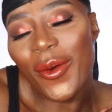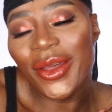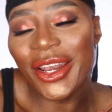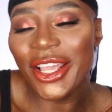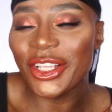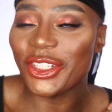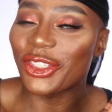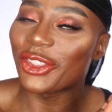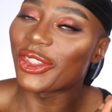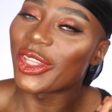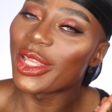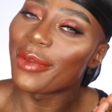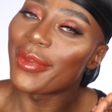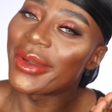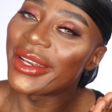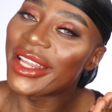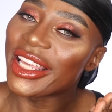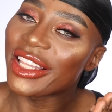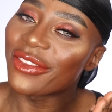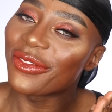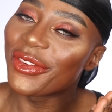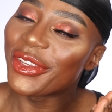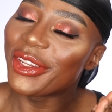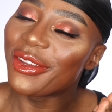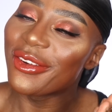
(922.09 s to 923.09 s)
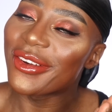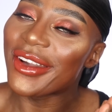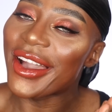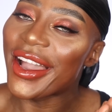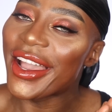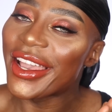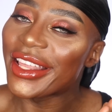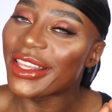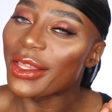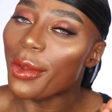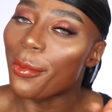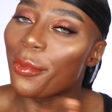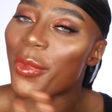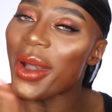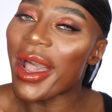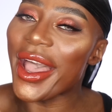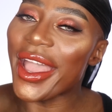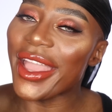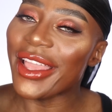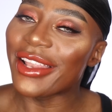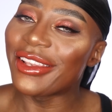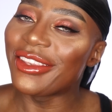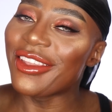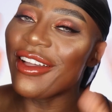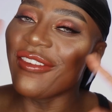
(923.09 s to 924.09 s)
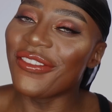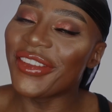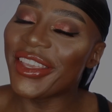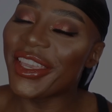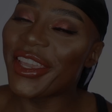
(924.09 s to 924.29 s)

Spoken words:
And I shall see you in my next video, guys. Bye. Love